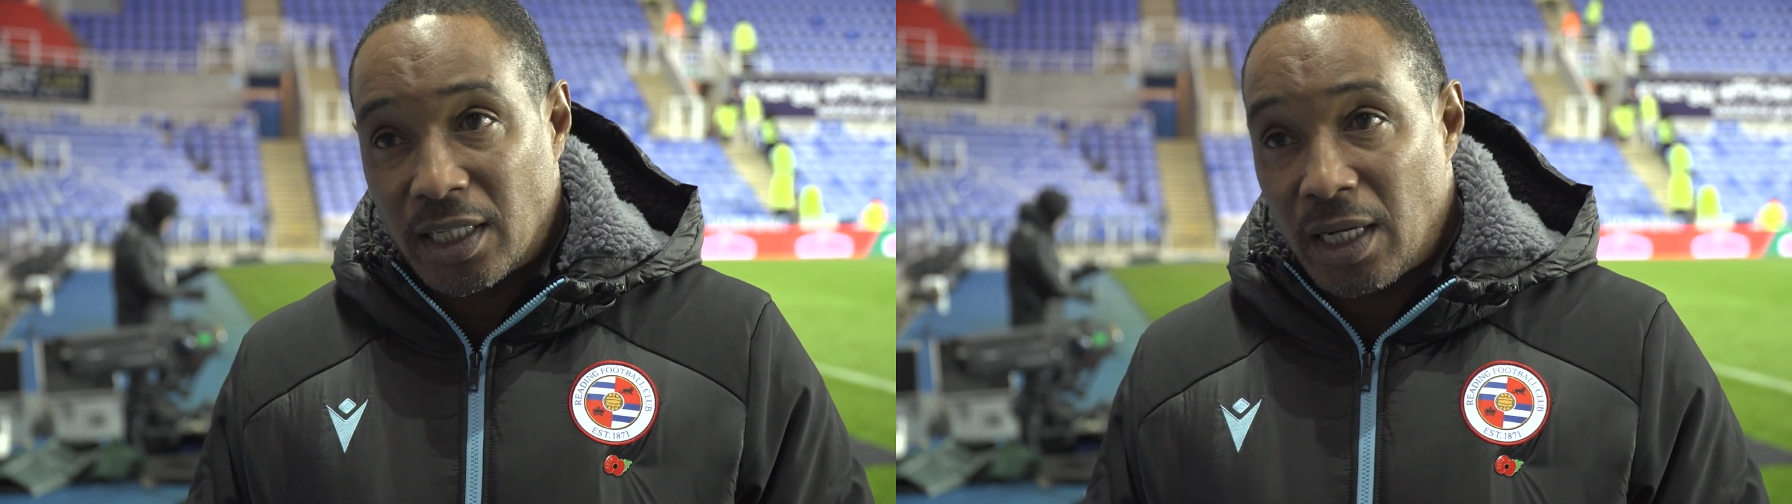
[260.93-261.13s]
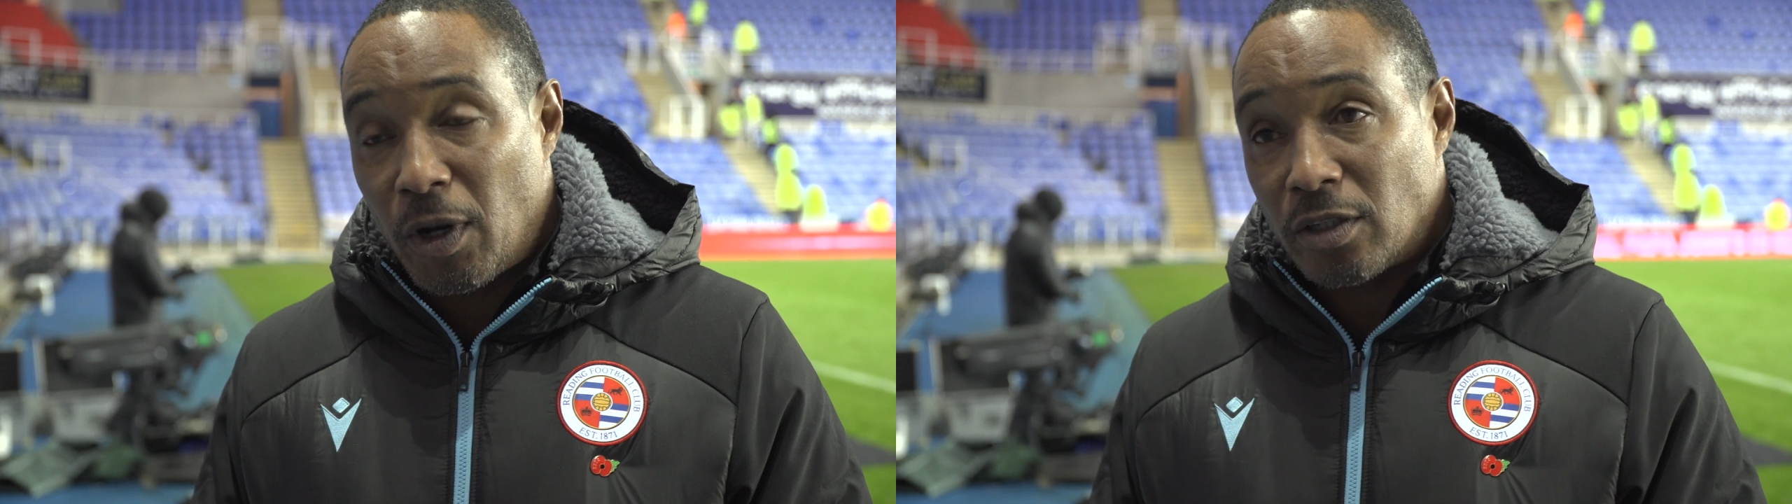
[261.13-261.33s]

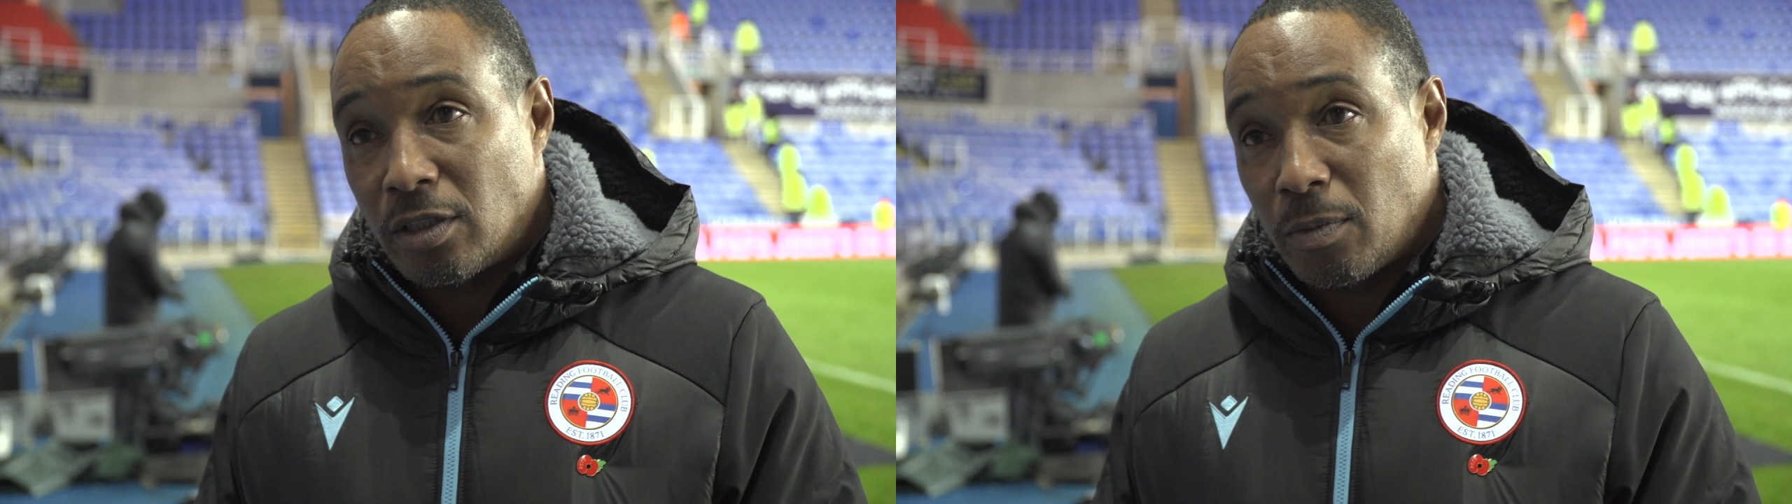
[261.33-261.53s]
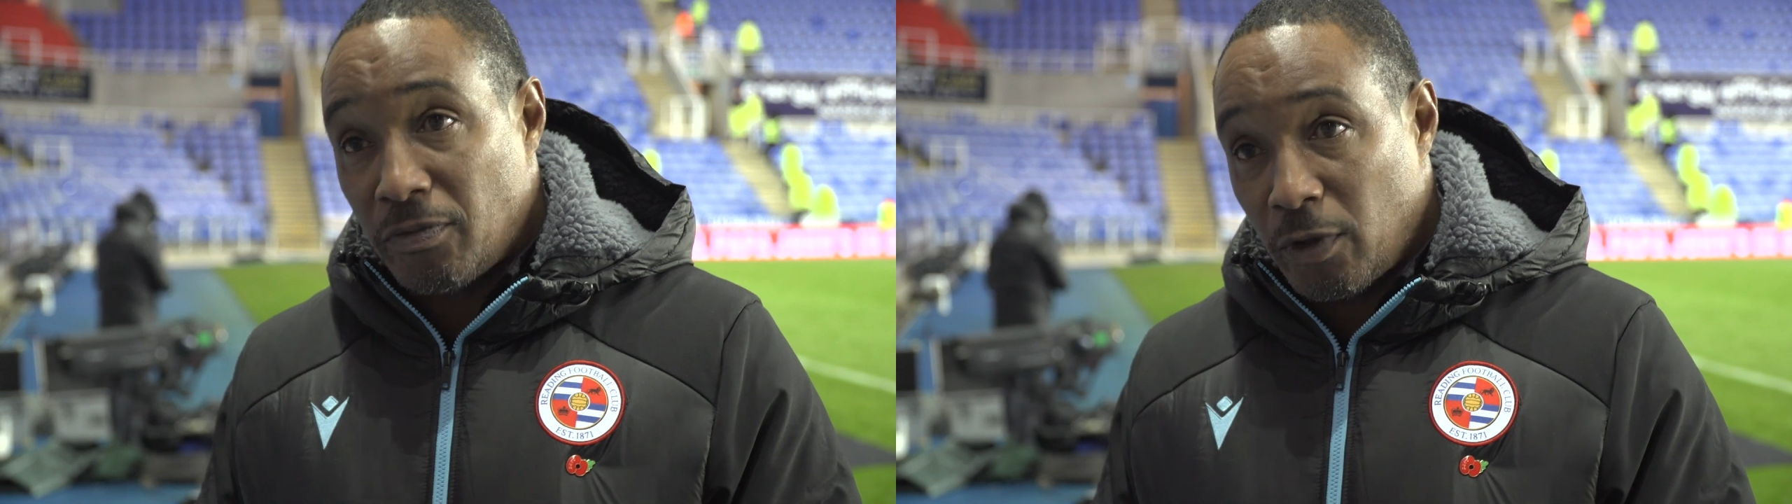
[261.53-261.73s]
to keep
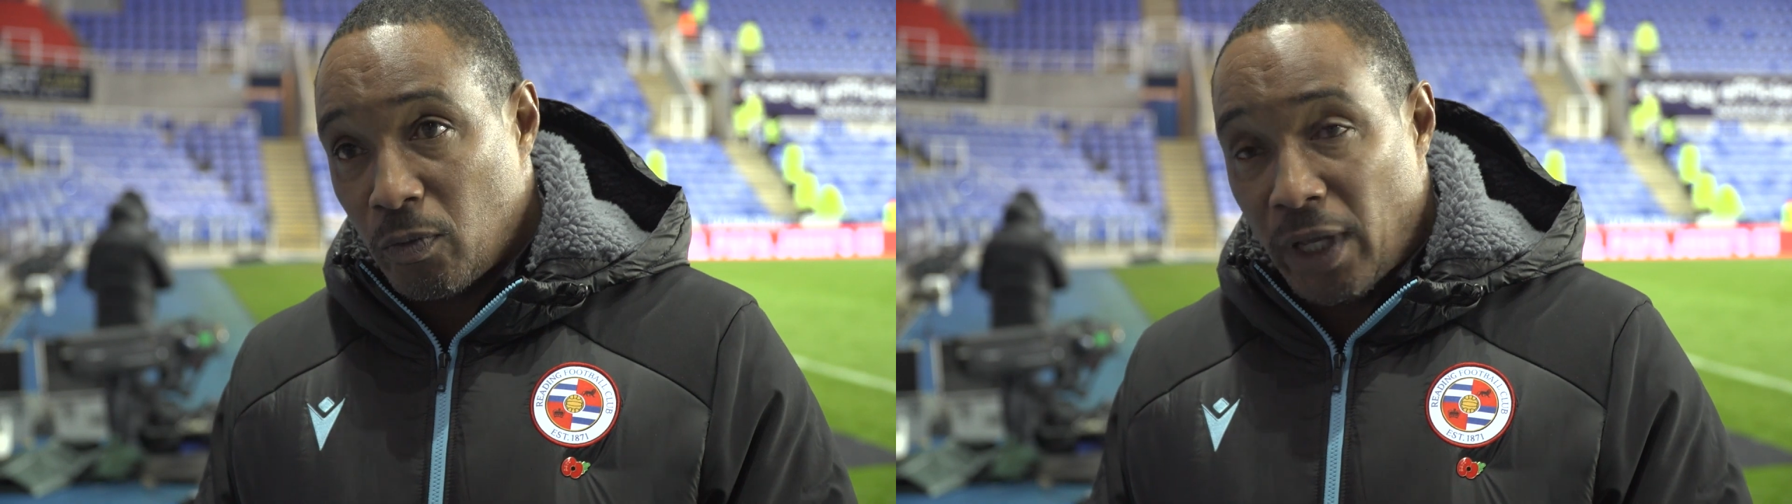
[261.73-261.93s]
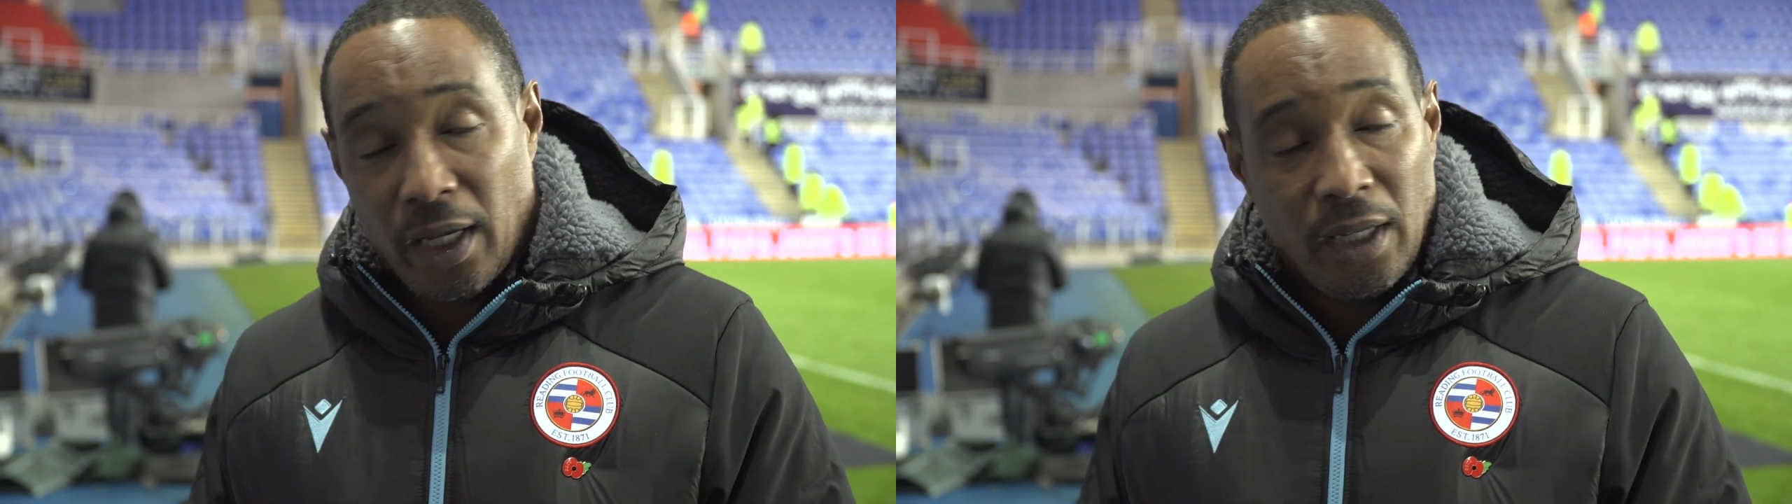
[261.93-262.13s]
asking to
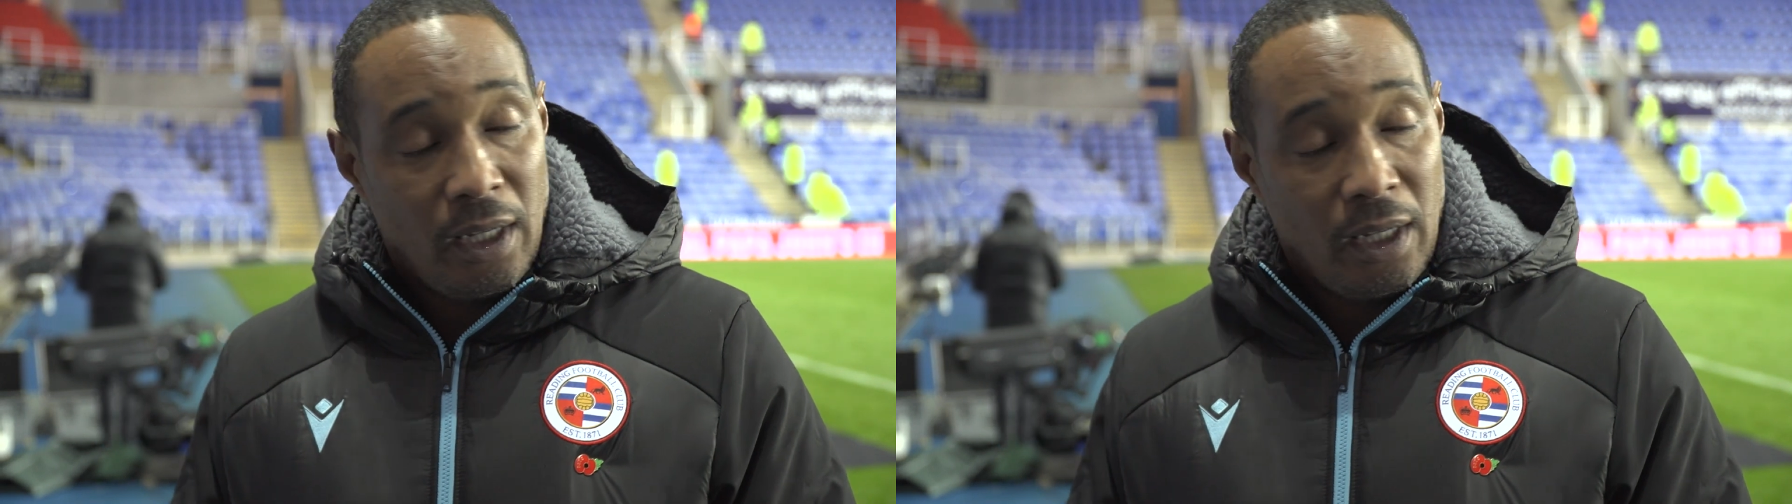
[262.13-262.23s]
perform that.